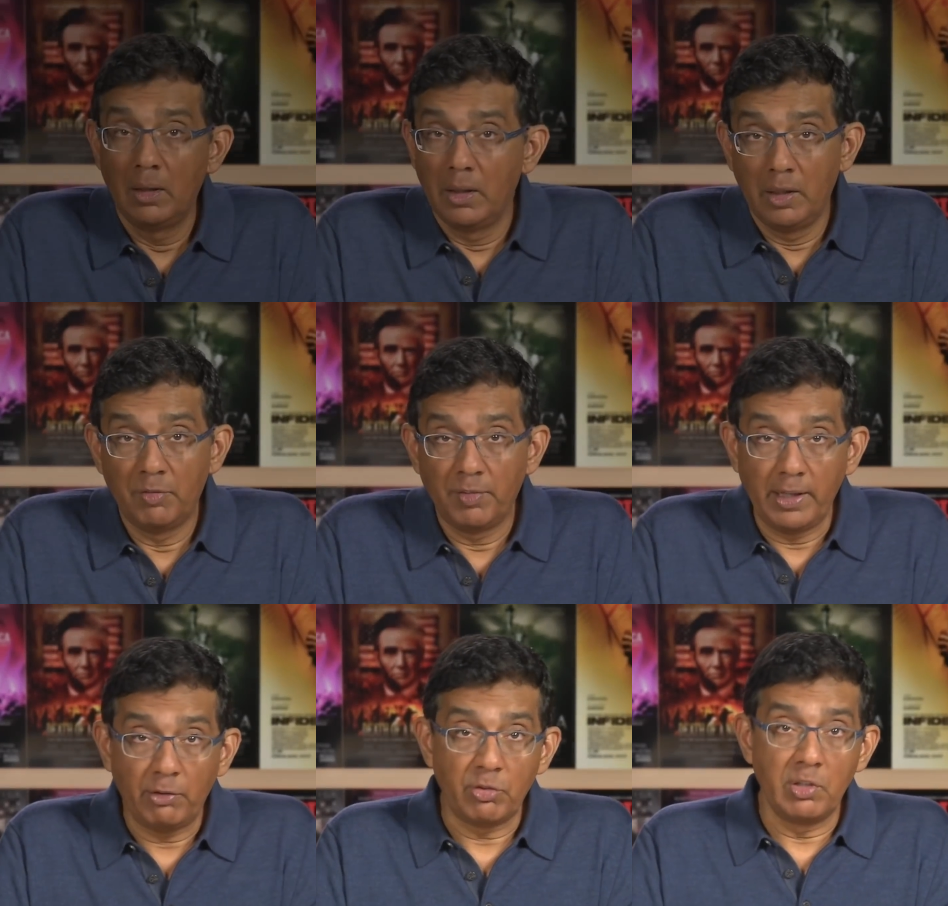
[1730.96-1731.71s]

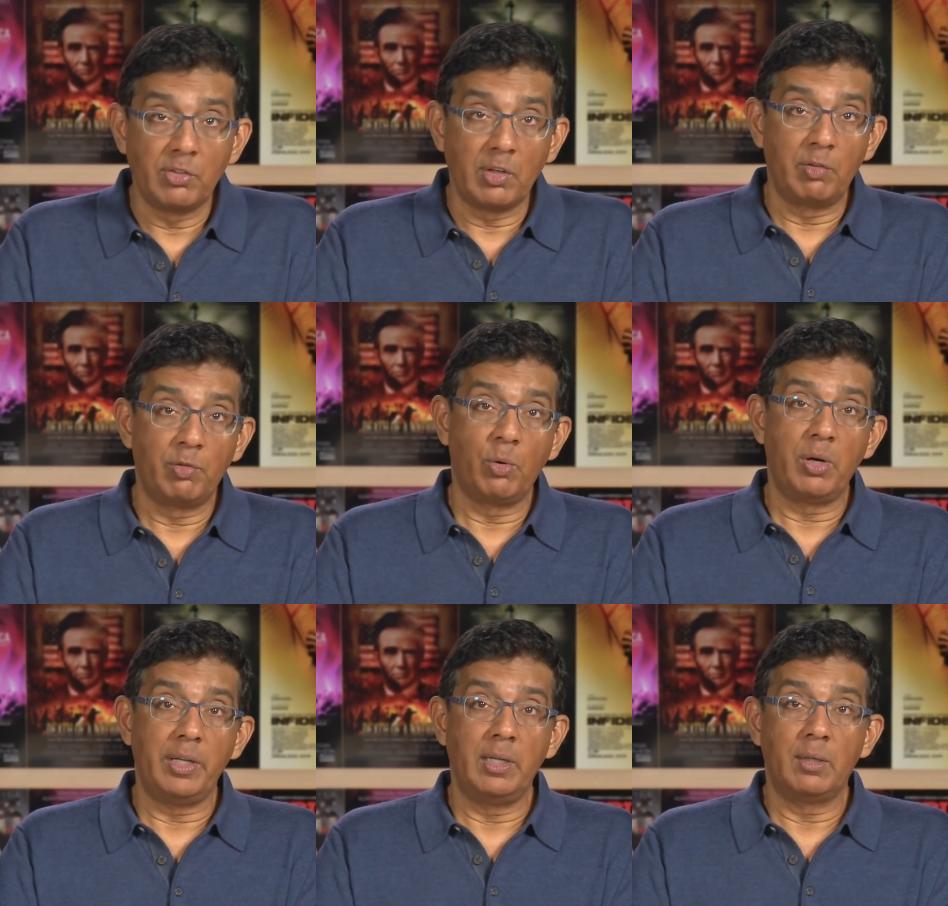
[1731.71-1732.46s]
Speaker 1: Inflation is at
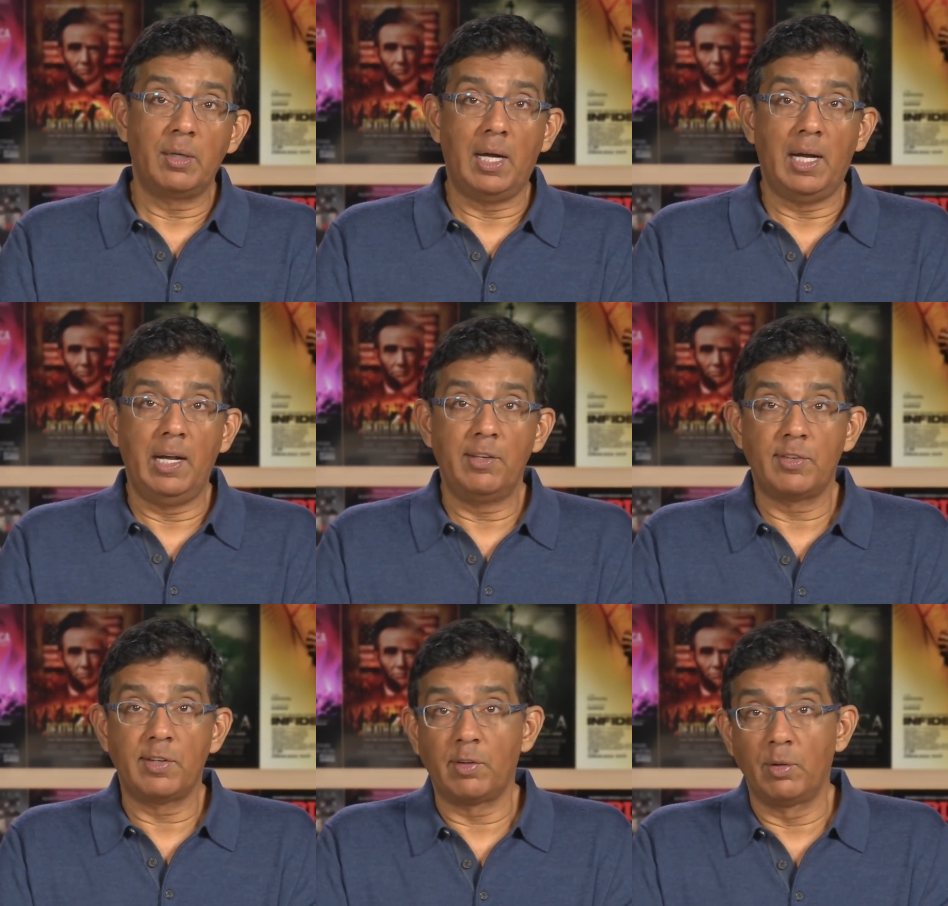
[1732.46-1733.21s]
40-year
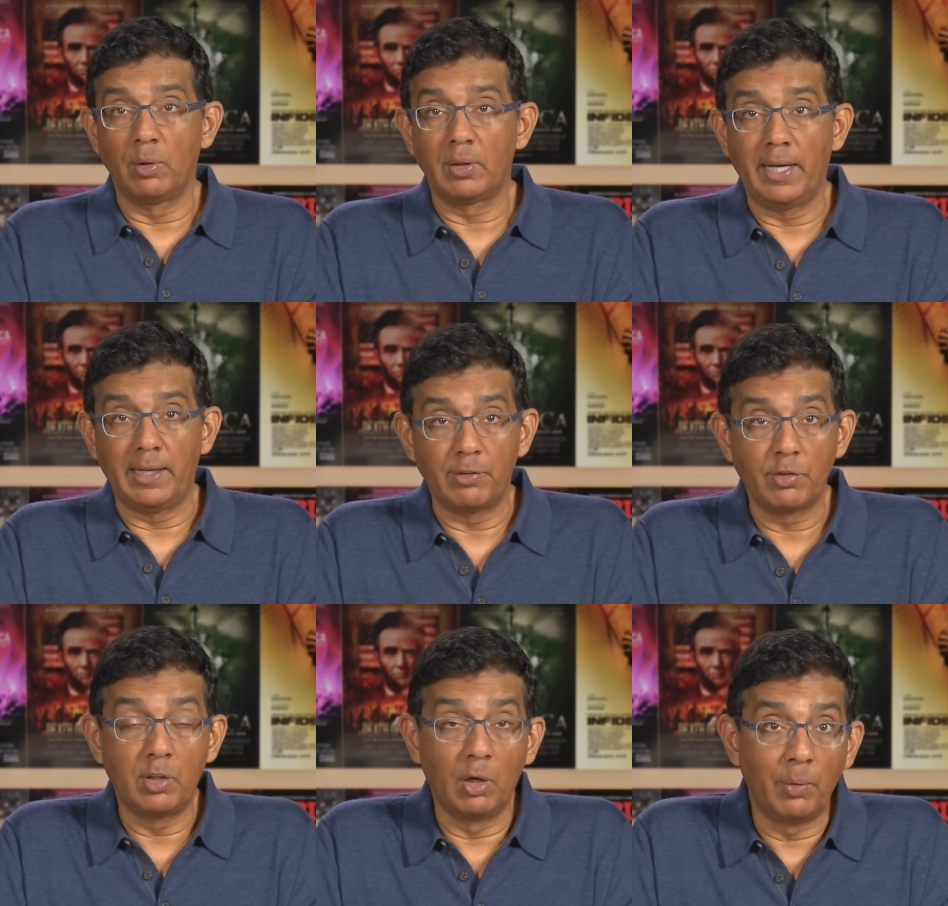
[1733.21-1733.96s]
highs. Doesn't look like
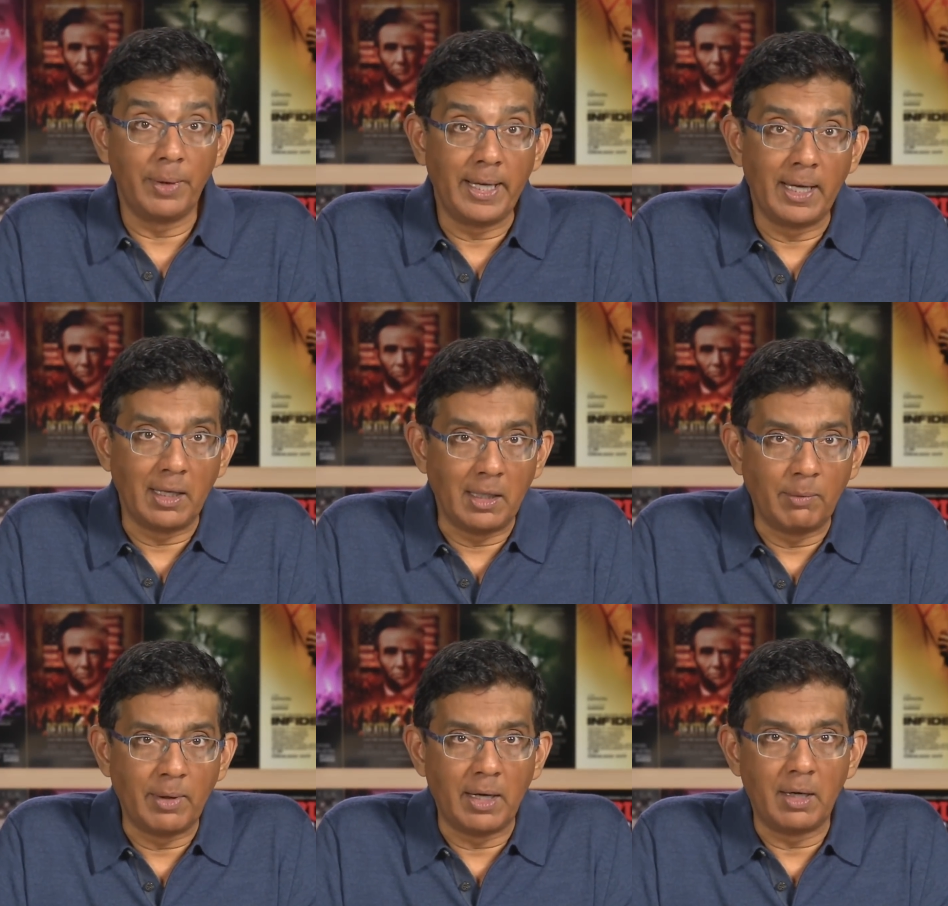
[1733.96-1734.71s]
it's going
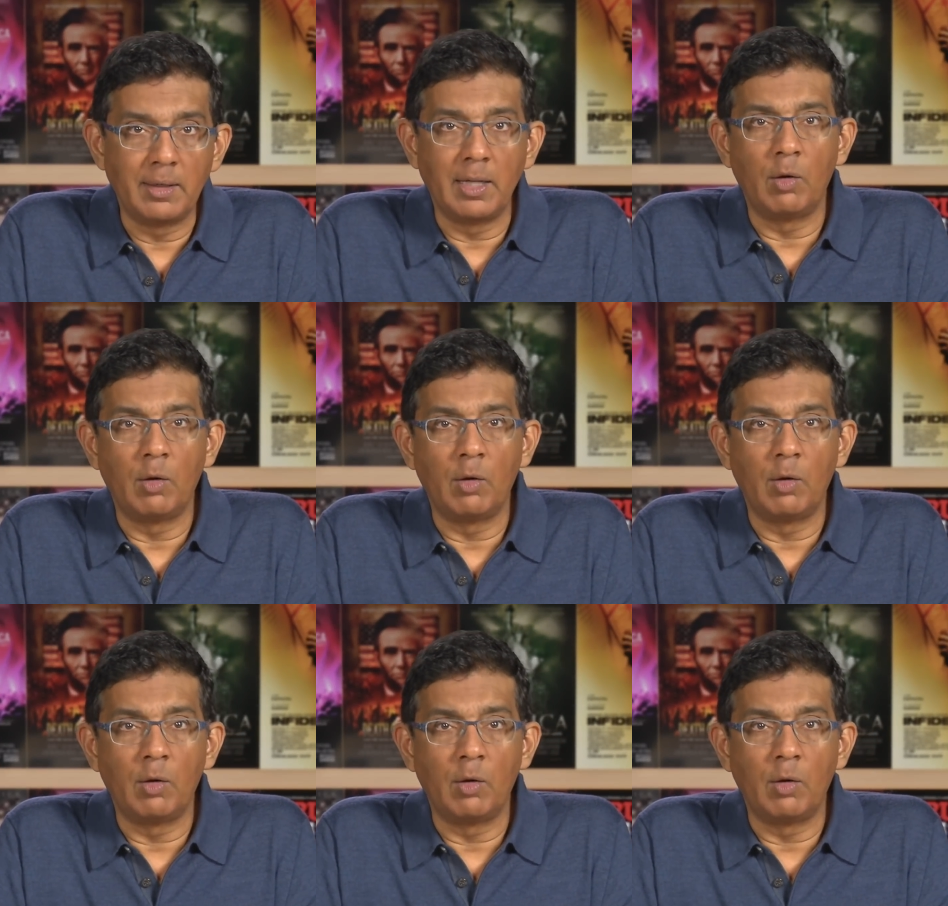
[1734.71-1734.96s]
anywhere.